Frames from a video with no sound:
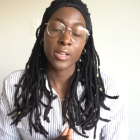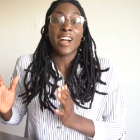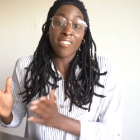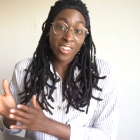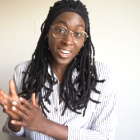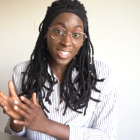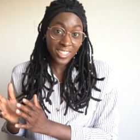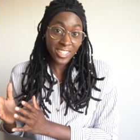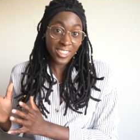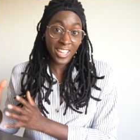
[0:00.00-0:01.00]

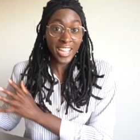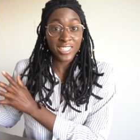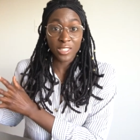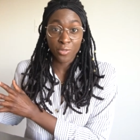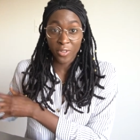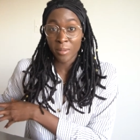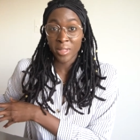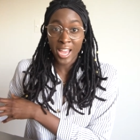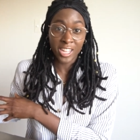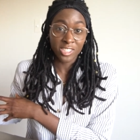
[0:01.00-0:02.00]
Ironically, the agent's
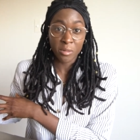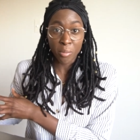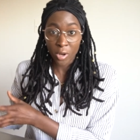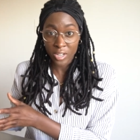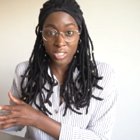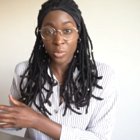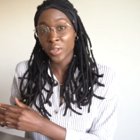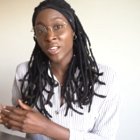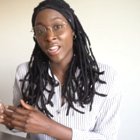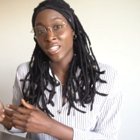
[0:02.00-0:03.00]
family actually bought it, so we
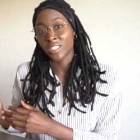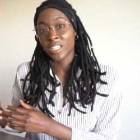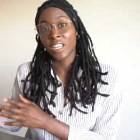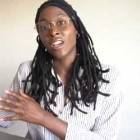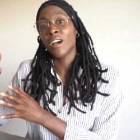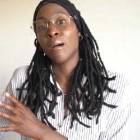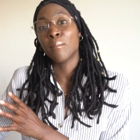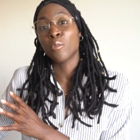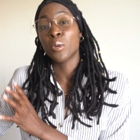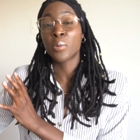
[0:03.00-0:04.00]
didn't actually,
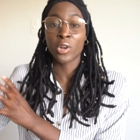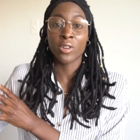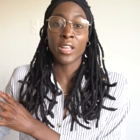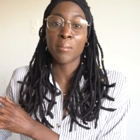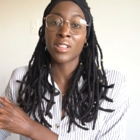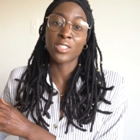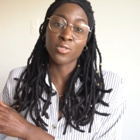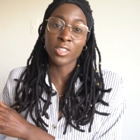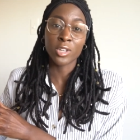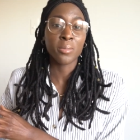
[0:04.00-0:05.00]
um, we put it on the MLS
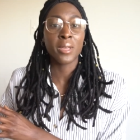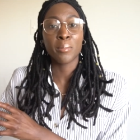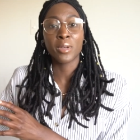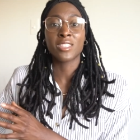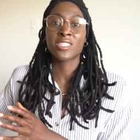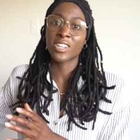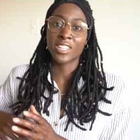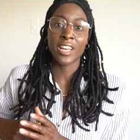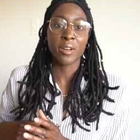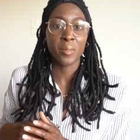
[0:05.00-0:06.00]
for a little bit, but took
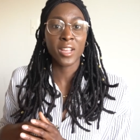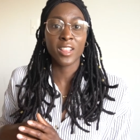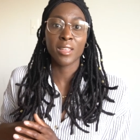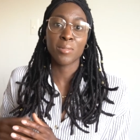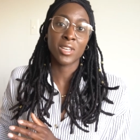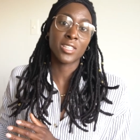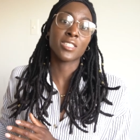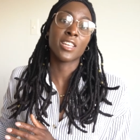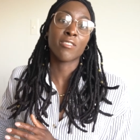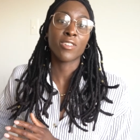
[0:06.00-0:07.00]
it down immediately because
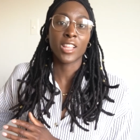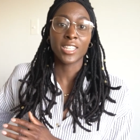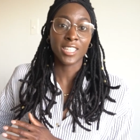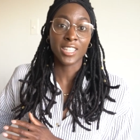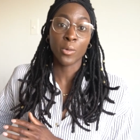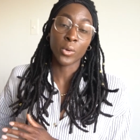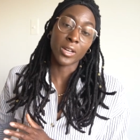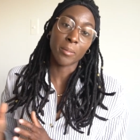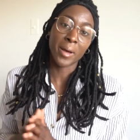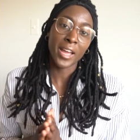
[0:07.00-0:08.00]
they realized that they
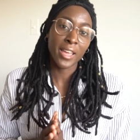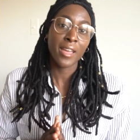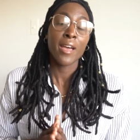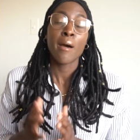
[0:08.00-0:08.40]
wanted to buy it.